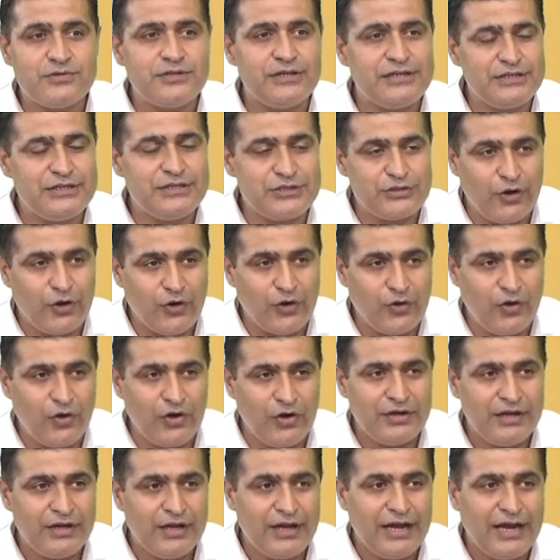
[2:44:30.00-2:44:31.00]
really talk
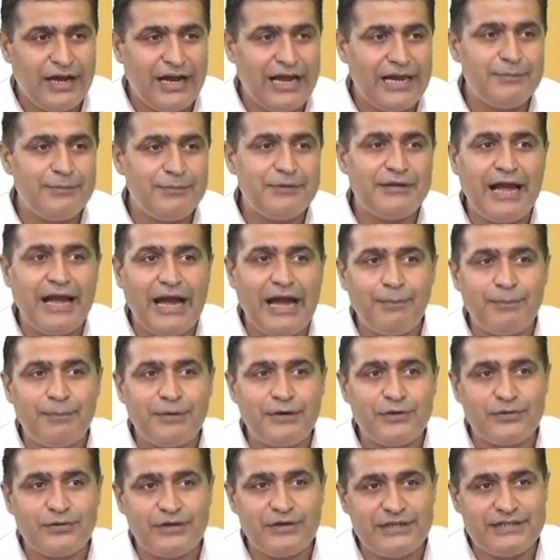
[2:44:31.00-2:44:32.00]
on. I'll be happy
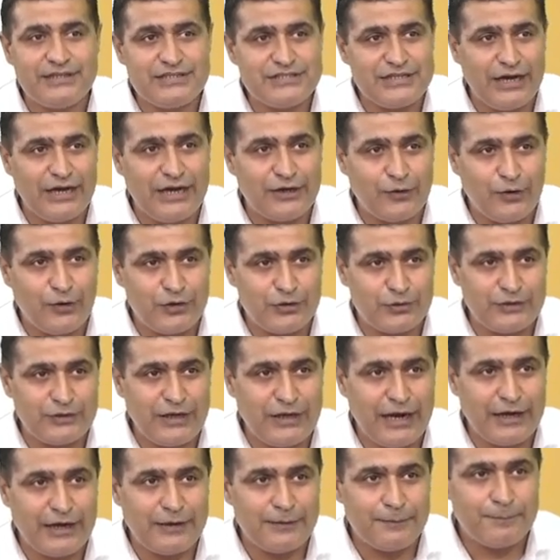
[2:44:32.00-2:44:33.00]
to really chat on to
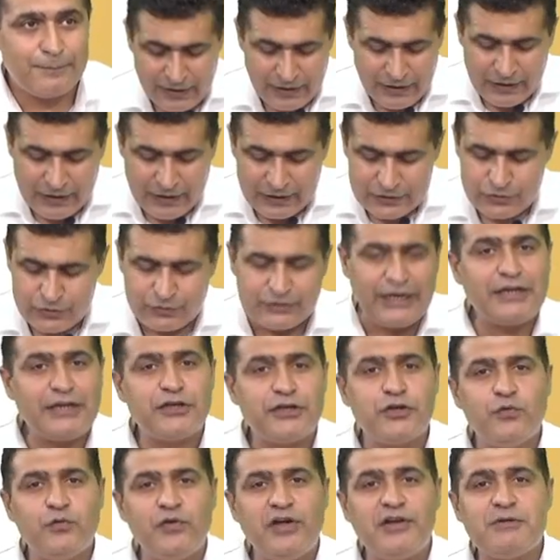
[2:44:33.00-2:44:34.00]
that. So
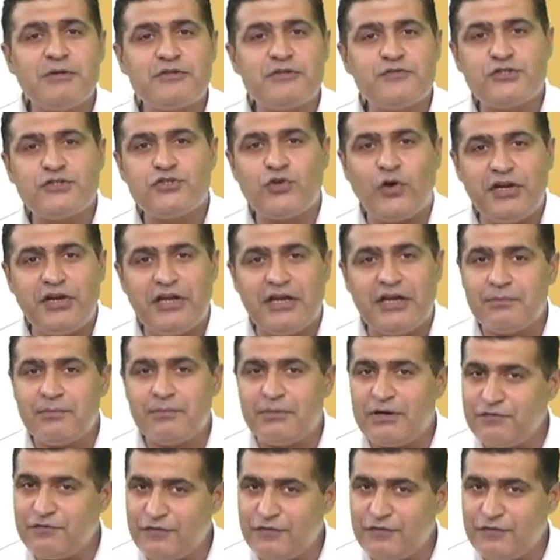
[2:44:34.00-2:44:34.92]
thank you very much for joining in, my